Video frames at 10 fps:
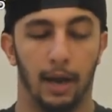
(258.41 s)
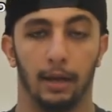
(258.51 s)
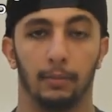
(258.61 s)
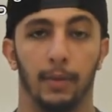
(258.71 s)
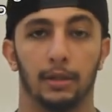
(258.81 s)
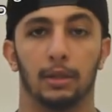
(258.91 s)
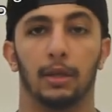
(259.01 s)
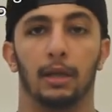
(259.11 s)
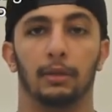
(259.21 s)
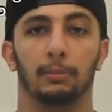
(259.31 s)
I didn't mention
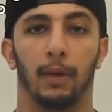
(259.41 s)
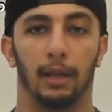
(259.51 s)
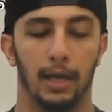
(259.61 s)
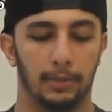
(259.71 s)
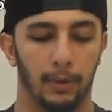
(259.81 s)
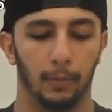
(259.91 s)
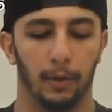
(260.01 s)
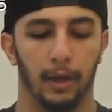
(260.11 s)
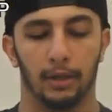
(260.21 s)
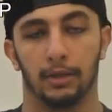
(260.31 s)
that my last meal,
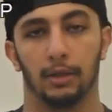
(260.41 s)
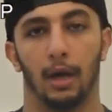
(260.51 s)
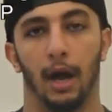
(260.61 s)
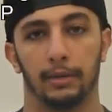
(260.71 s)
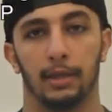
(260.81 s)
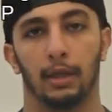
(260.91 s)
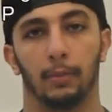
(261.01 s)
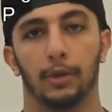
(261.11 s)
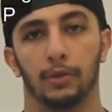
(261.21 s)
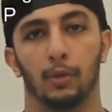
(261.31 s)
but I take
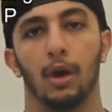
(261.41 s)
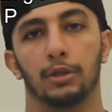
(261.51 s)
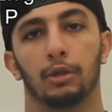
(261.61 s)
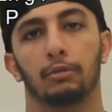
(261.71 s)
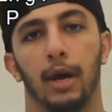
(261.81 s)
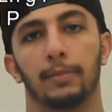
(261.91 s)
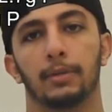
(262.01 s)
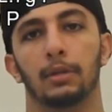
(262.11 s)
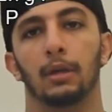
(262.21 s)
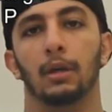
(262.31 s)
about 200
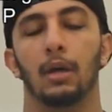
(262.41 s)
grams